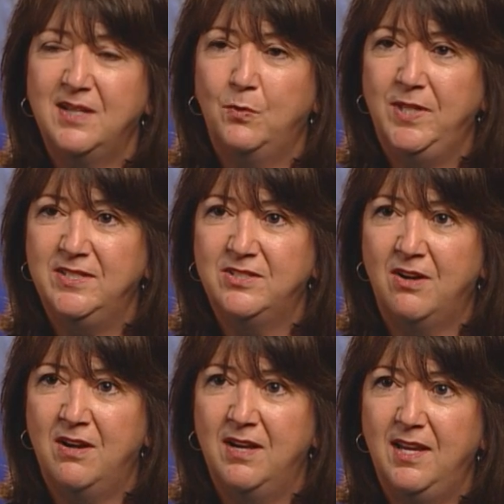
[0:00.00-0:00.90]
that we
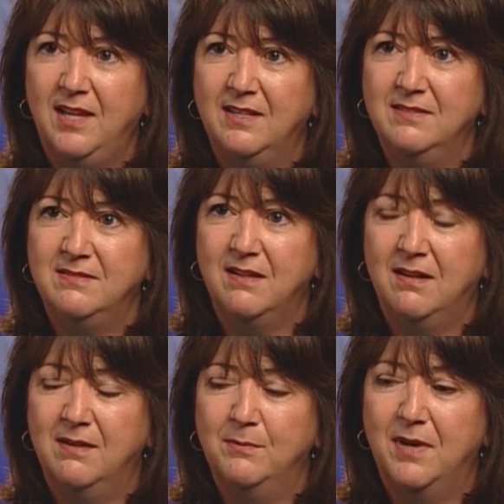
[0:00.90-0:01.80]
saw as
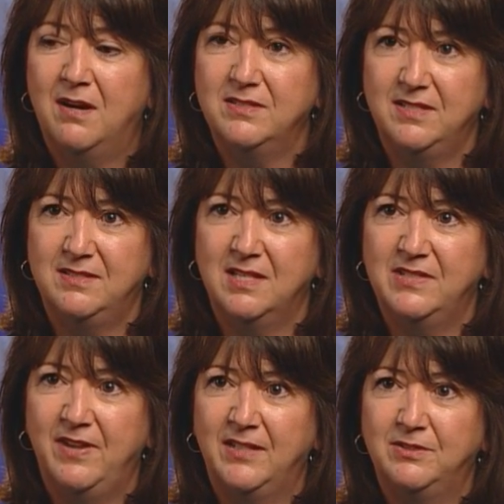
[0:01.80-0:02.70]
our
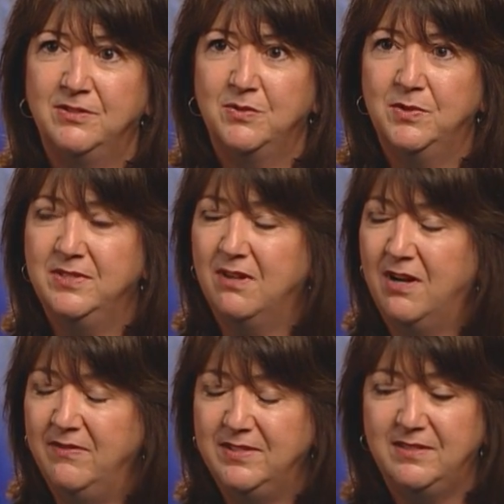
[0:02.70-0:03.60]
success factors was
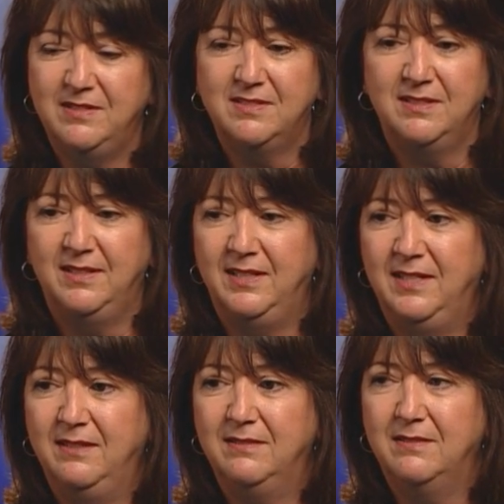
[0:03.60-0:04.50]
obviously
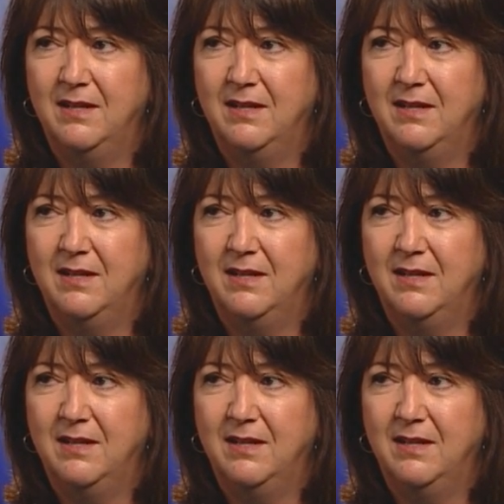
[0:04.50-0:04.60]
soliciting